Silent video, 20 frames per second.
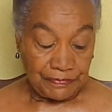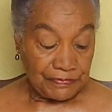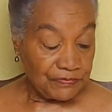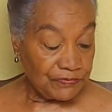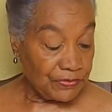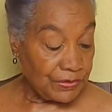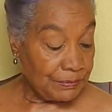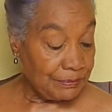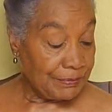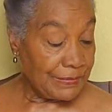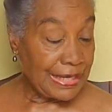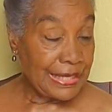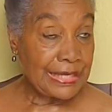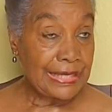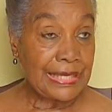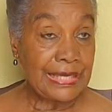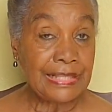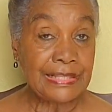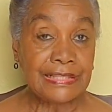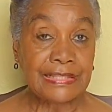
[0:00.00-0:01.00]
from my
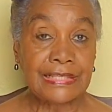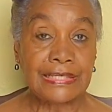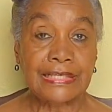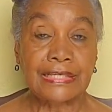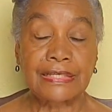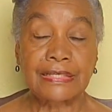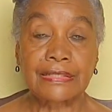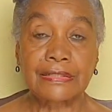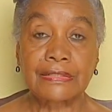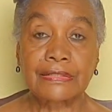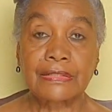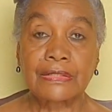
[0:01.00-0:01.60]
essay,